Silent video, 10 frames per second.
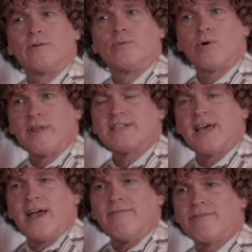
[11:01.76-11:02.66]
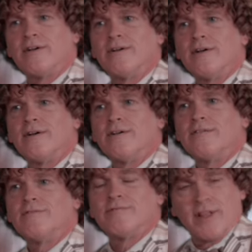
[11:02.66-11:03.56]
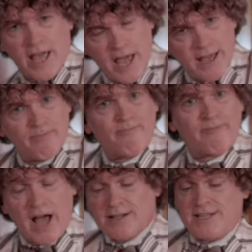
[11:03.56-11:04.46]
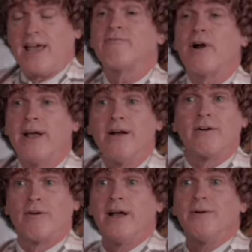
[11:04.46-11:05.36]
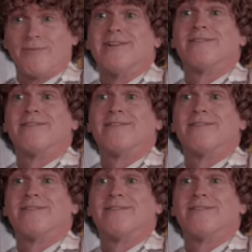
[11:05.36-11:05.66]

Were they saved? No. They got saved right here, right?